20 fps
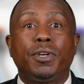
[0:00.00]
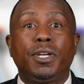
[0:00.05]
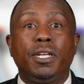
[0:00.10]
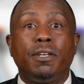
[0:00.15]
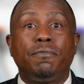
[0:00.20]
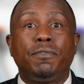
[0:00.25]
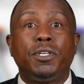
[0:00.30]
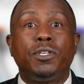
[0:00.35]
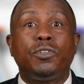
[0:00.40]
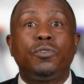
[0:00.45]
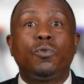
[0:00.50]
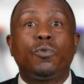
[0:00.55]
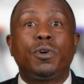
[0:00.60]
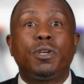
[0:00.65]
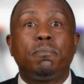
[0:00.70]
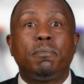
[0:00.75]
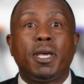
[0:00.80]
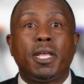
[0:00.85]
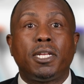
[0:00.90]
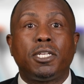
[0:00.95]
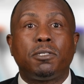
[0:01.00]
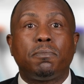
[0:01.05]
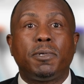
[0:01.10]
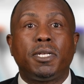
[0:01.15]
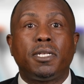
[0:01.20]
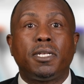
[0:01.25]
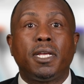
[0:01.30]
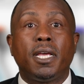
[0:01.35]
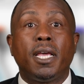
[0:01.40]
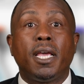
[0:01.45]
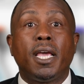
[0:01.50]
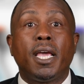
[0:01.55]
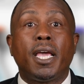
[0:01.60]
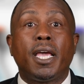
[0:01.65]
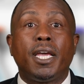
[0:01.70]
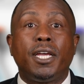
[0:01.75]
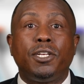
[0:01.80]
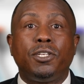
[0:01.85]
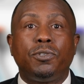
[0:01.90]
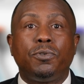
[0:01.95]
inventory management
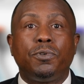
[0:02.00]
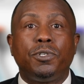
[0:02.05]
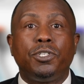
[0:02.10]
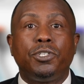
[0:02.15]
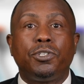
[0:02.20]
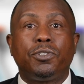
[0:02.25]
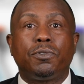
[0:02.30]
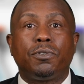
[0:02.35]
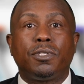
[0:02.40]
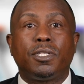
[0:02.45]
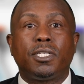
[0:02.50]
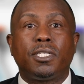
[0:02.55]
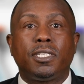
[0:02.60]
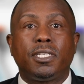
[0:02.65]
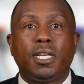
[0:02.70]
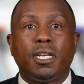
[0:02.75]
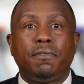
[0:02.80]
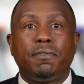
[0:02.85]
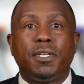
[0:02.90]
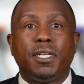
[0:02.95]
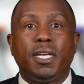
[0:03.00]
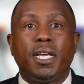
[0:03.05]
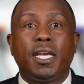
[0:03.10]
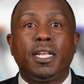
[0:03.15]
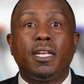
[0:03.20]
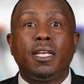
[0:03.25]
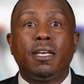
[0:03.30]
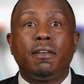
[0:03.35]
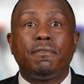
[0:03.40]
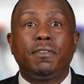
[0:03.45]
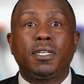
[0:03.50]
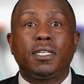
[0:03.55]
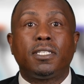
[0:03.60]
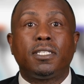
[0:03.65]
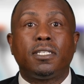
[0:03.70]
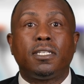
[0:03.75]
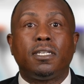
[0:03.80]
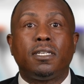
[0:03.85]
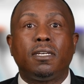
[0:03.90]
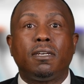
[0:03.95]
and to ensure the safety and
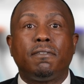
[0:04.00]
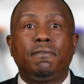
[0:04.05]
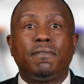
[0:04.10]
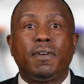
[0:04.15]
efficacy of